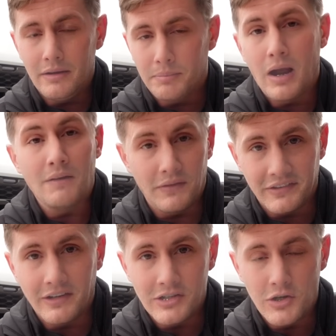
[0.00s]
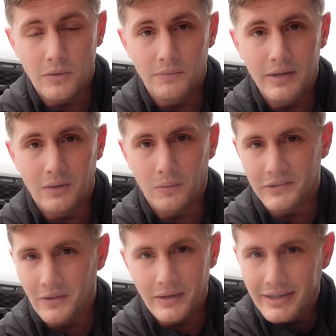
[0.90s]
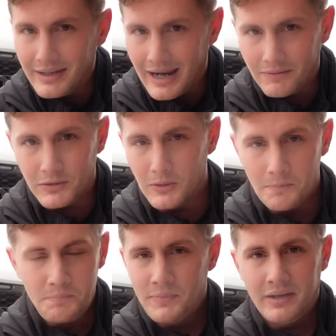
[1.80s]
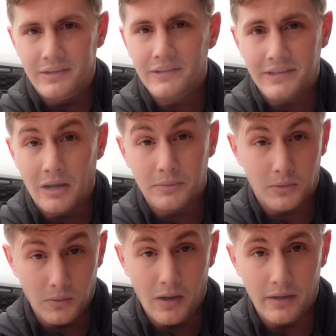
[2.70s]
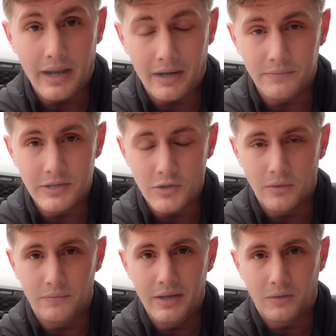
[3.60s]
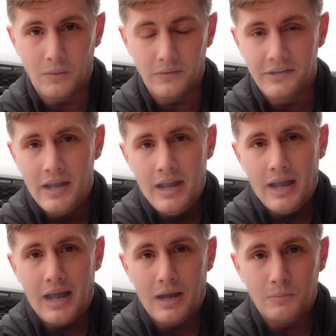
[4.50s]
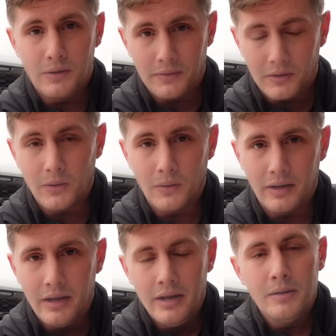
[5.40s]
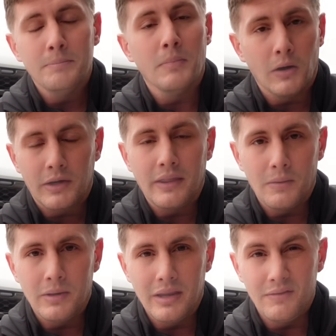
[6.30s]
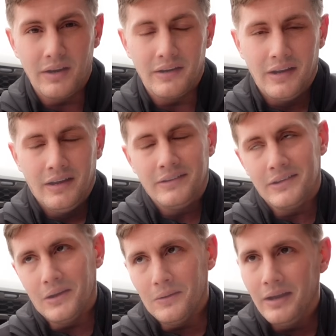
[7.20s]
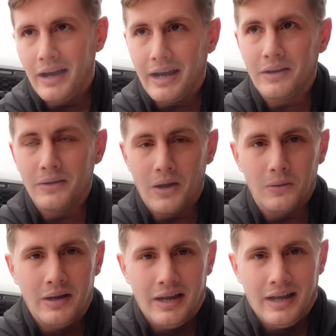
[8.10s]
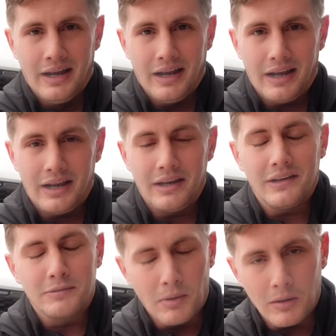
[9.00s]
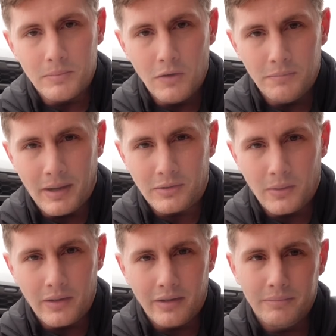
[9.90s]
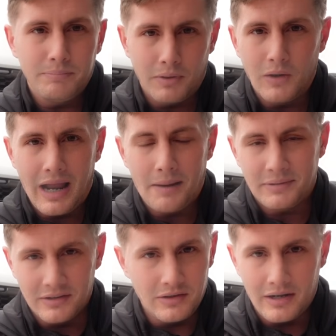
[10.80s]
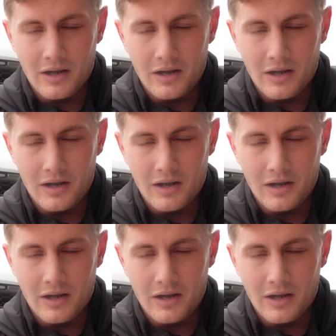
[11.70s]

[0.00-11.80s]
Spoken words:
profits on each of their vehicles. So they didn't have to discount the crud out of each of their vehicles with the current market that we live in. So I don't know. Smart move by Toyota, perhaps, and